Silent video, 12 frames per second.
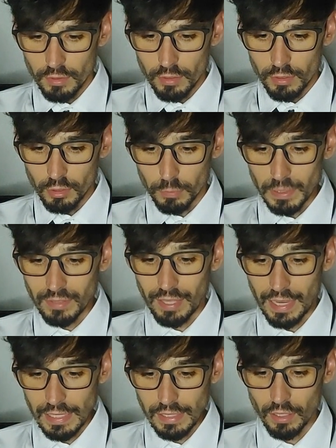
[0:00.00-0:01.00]
to be
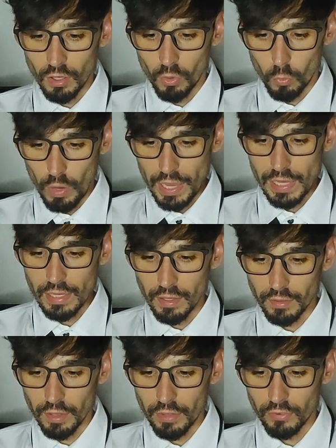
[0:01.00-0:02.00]
taken away
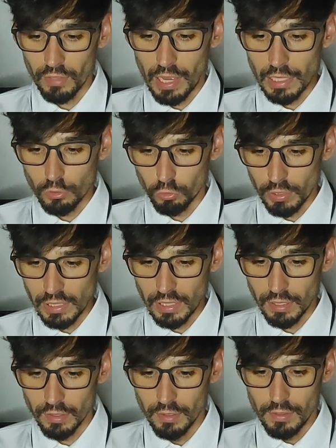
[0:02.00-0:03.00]
unless I drink
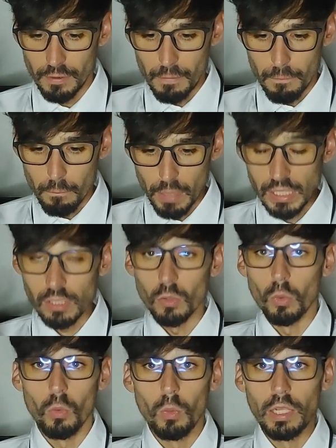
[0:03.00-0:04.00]
it. May
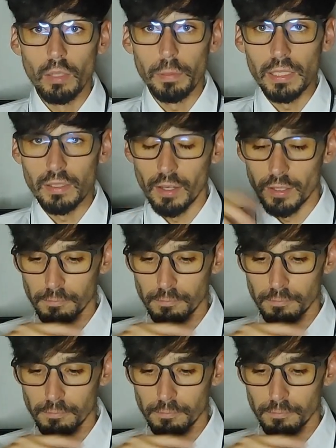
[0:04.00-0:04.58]
your will be done."